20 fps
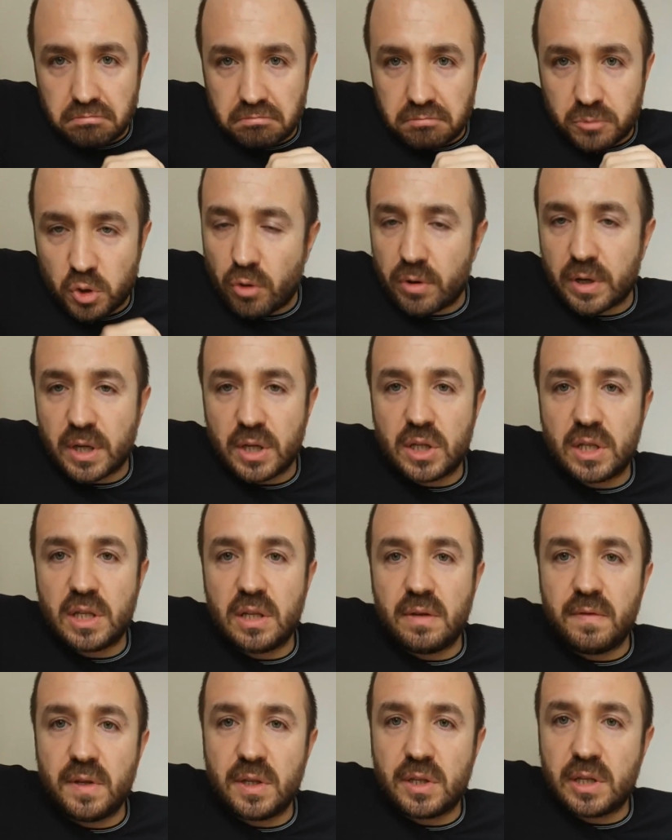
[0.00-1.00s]
Turkish
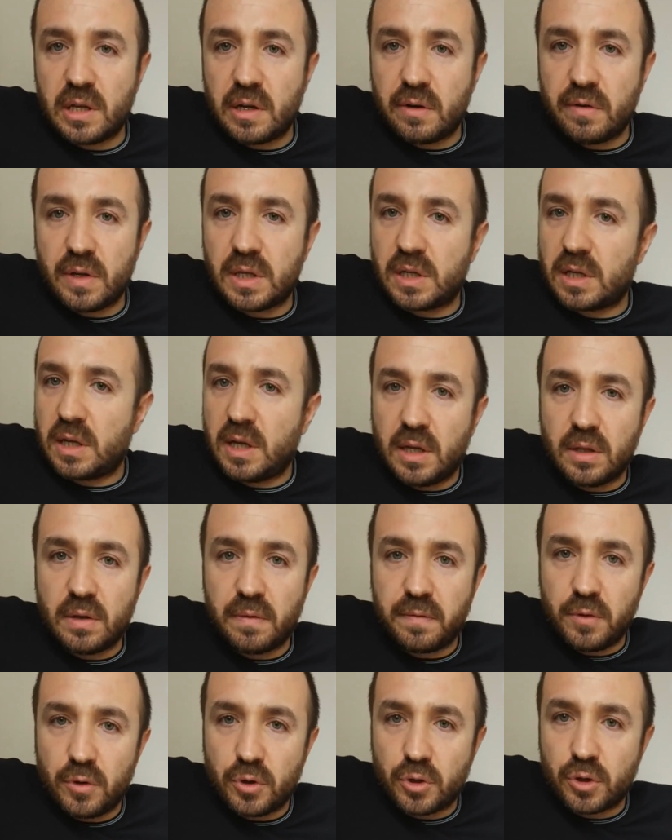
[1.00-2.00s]
TV series in the
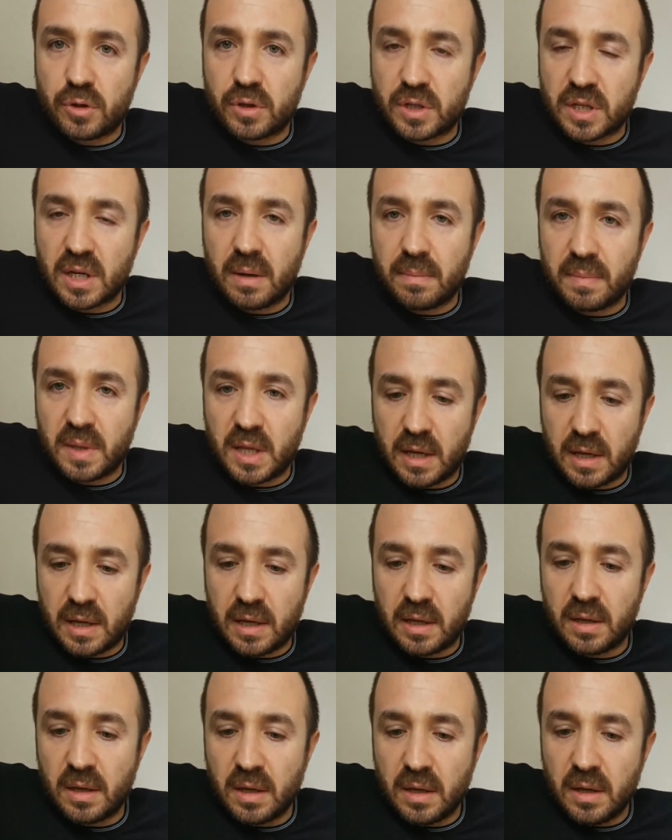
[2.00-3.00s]
future
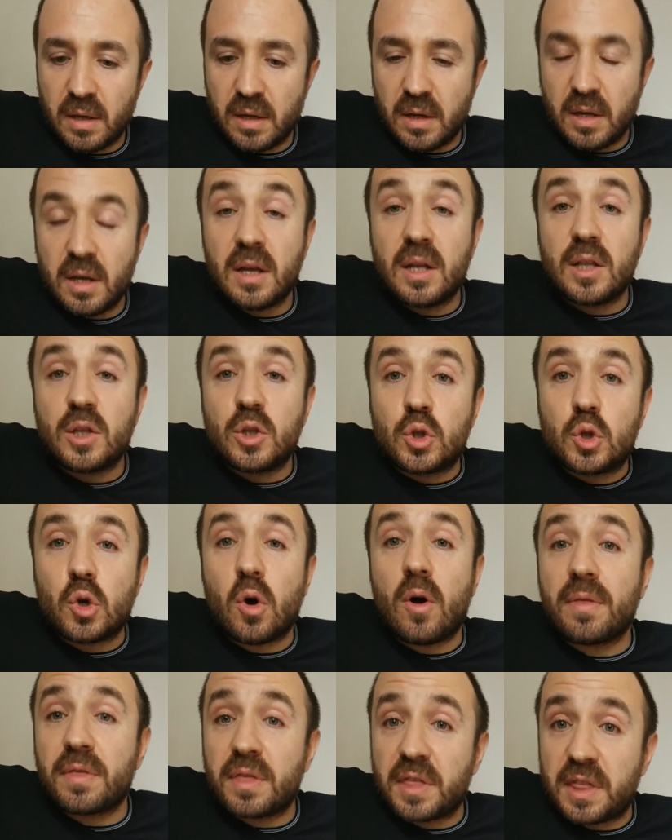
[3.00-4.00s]
someday,
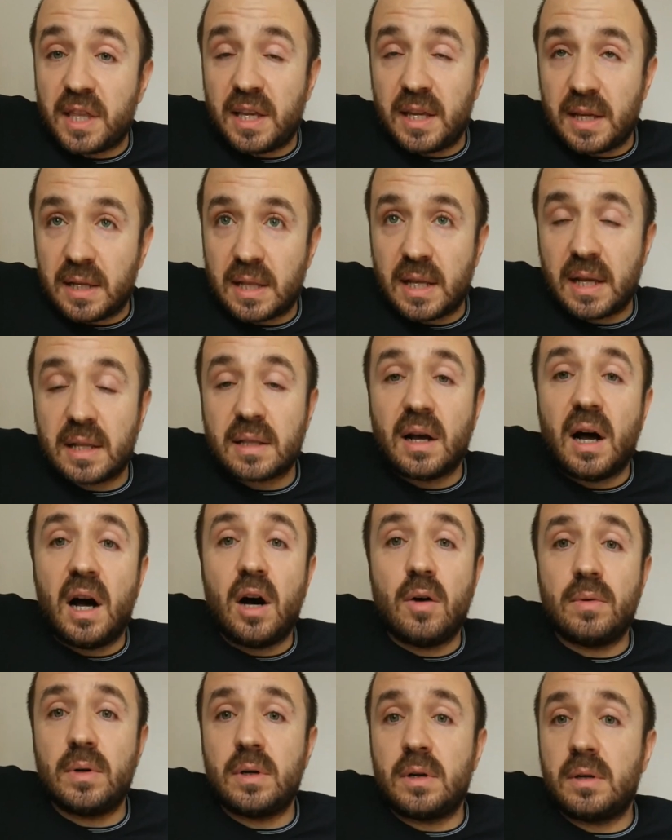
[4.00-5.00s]
don't think that
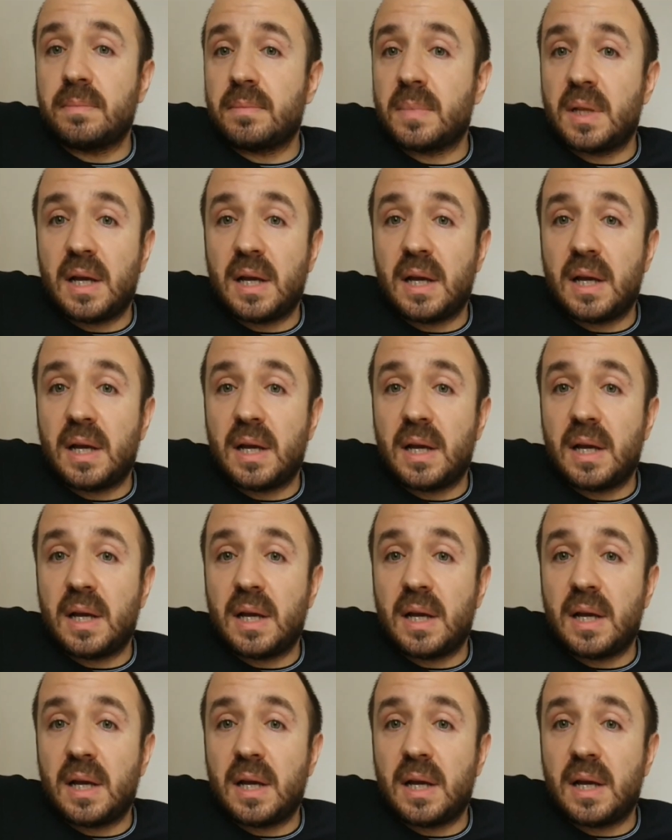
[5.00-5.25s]
our